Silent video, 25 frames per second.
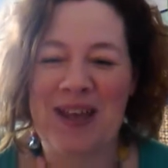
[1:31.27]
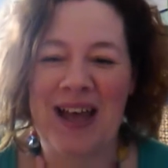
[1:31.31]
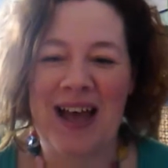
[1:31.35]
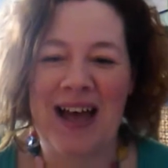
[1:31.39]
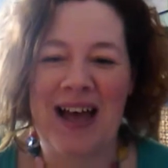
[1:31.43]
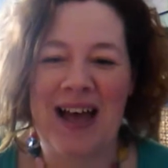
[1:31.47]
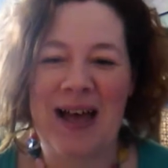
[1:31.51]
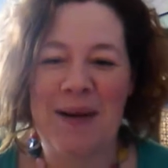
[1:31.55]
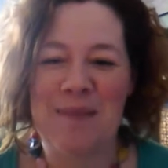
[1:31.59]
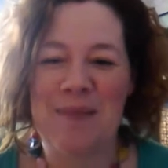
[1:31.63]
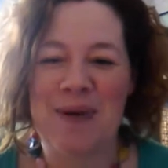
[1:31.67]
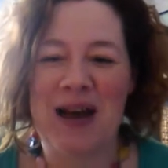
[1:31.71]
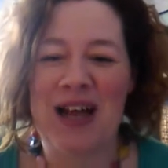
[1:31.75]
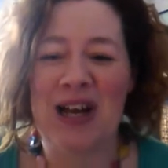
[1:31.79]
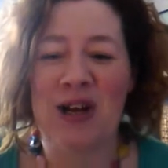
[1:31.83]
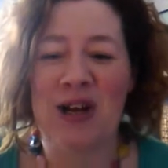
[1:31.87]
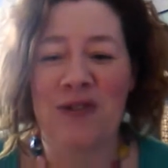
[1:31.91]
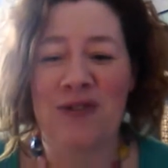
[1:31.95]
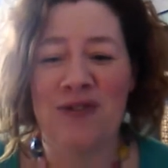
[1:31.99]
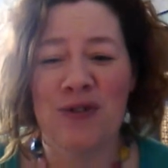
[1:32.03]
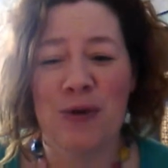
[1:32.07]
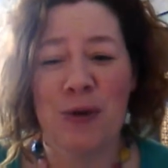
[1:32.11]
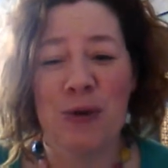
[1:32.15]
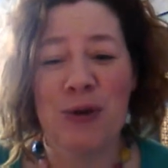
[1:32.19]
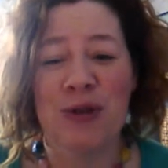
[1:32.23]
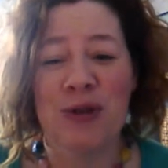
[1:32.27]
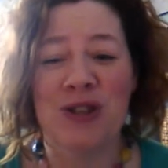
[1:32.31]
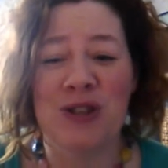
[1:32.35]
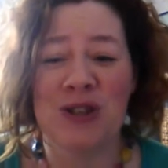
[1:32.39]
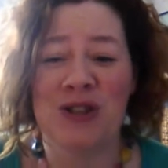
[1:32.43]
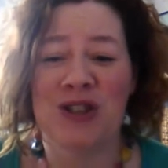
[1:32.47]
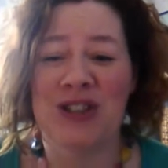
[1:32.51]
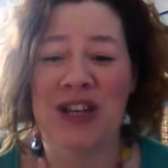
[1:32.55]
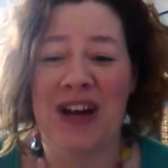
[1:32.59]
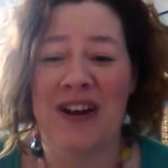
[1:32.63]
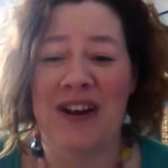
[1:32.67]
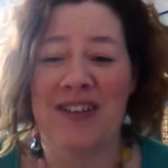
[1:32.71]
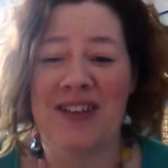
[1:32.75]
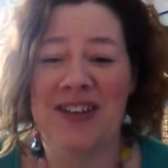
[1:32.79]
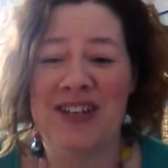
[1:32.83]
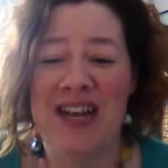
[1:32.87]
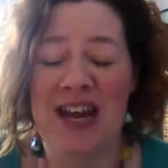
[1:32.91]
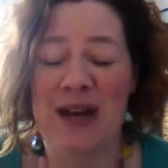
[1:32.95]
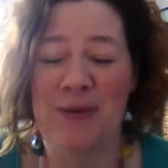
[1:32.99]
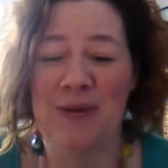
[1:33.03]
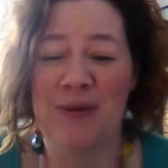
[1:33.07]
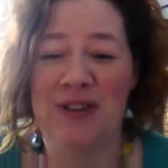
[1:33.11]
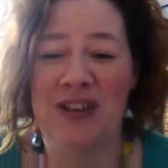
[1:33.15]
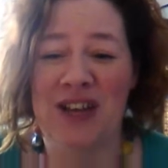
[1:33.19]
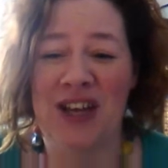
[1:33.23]
I look forward to sharing the
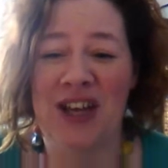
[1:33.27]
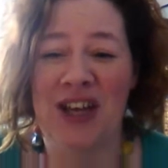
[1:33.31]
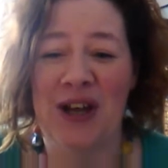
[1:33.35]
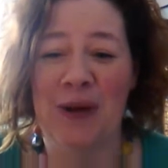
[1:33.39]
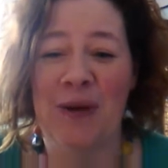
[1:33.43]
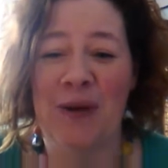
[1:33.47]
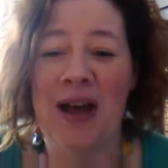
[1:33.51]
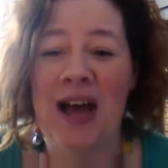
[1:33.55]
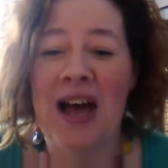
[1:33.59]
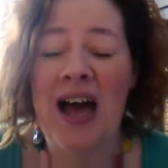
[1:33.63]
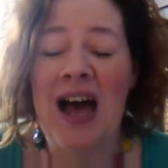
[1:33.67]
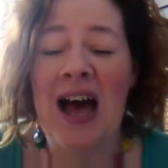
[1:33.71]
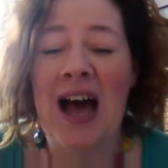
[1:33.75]
day with you,